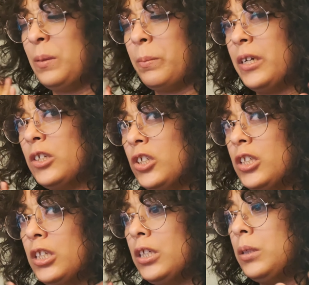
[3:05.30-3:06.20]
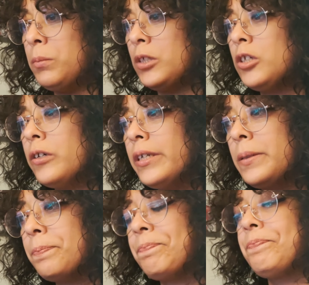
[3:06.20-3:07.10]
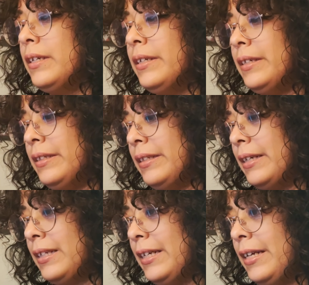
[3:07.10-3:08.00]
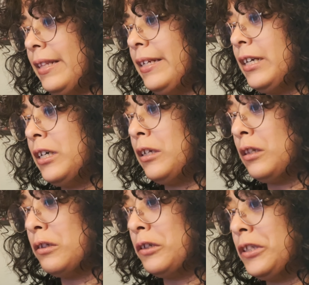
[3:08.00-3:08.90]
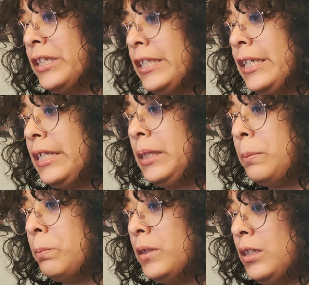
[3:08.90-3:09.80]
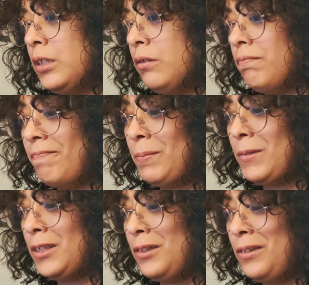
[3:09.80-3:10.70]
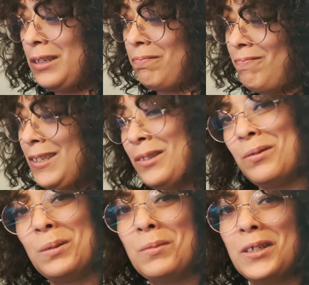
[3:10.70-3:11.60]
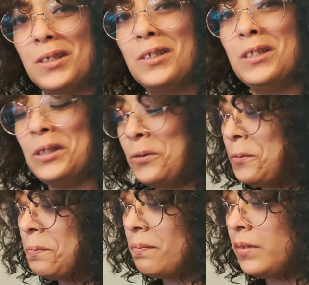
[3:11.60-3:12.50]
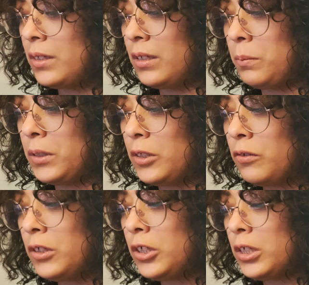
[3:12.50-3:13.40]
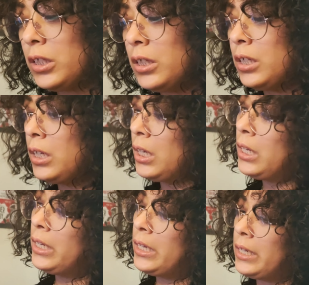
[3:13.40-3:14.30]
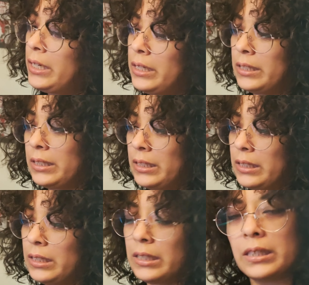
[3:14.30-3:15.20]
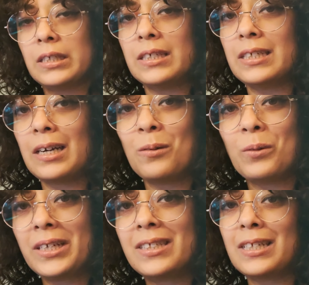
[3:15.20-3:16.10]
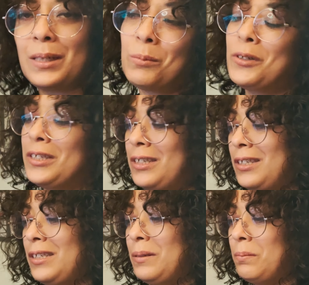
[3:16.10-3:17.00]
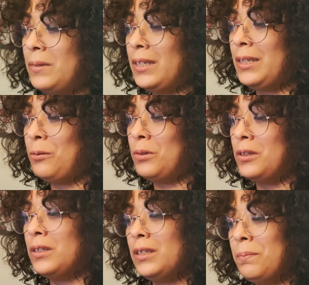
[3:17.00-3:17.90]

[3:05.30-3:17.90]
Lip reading: imagine an image already, and I like the color scheme, so I'm gonna do that. That's what I'm gonna do, and I'm gonna screenshot it. And to not waste any more time, I will